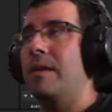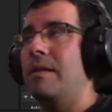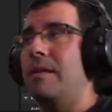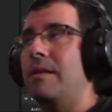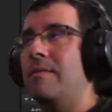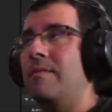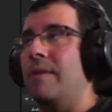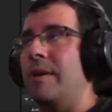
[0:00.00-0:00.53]

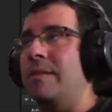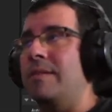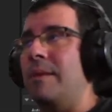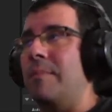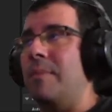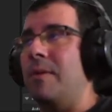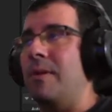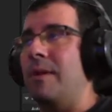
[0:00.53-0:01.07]
For
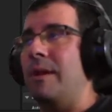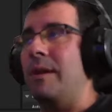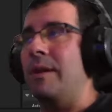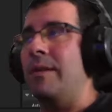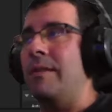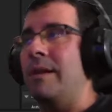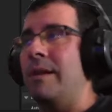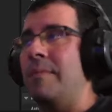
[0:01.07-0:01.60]
example, here
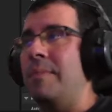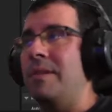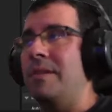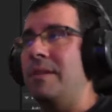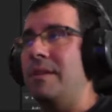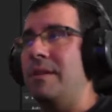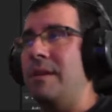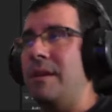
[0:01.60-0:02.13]
in the
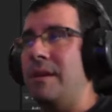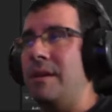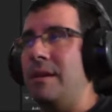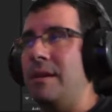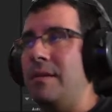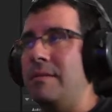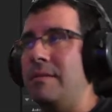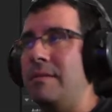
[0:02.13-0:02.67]
NPC,
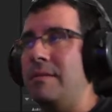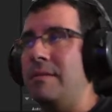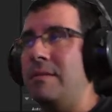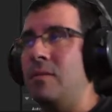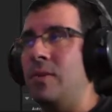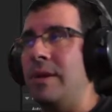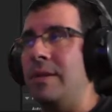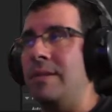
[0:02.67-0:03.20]
the
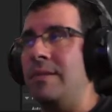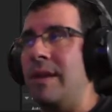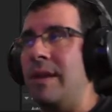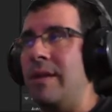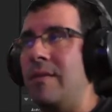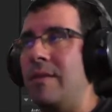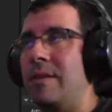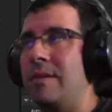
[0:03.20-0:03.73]
quest
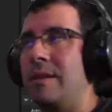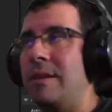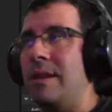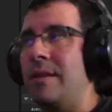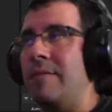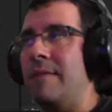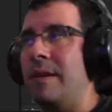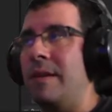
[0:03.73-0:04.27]
icon is here.
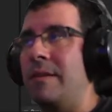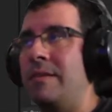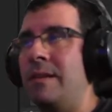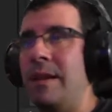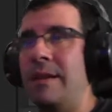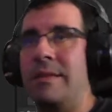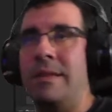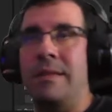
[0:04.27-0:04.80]
If I
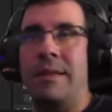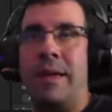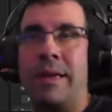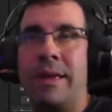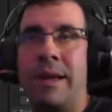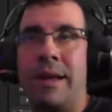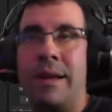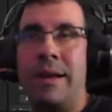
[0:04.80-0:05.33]
select it, I
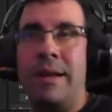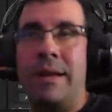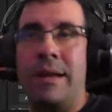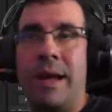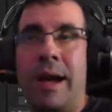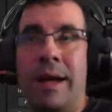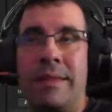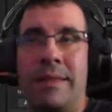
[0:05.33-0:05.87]
can
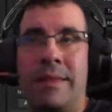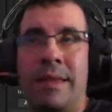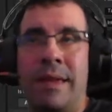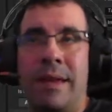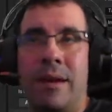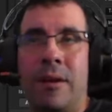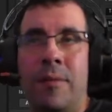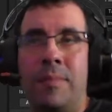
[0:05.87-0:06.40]
add
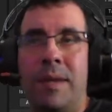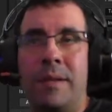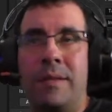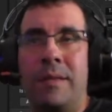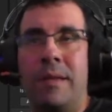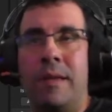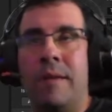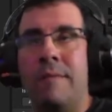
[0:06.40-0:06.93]
the
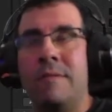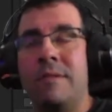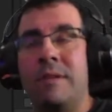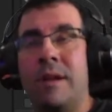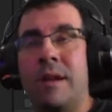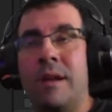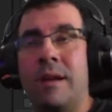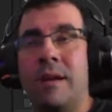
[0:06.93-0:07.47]
objectives
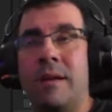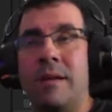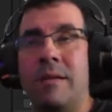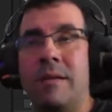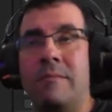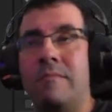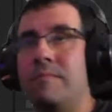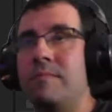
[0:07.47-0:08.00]
and
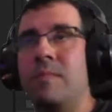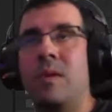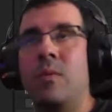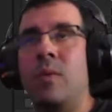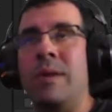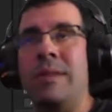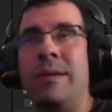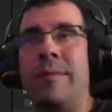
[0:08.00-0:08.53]

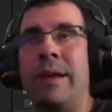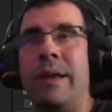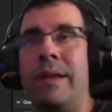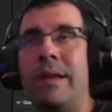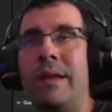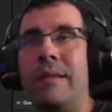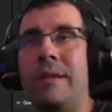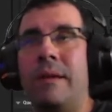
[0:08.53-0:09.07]
whatever I
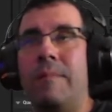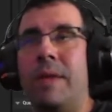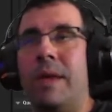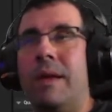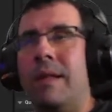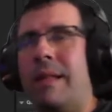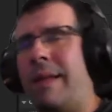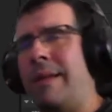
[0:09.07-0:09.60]
need.
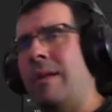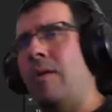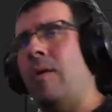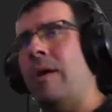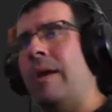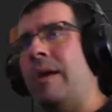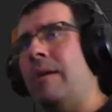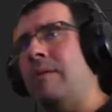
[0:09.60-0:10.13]
Right now,
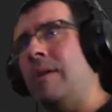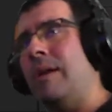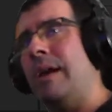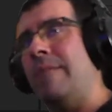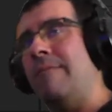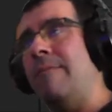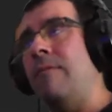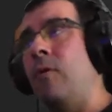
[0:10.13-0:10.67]
I only
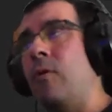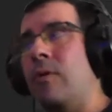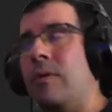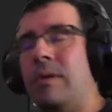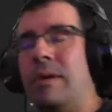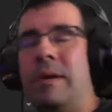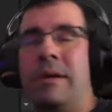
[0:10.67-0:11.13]
have 4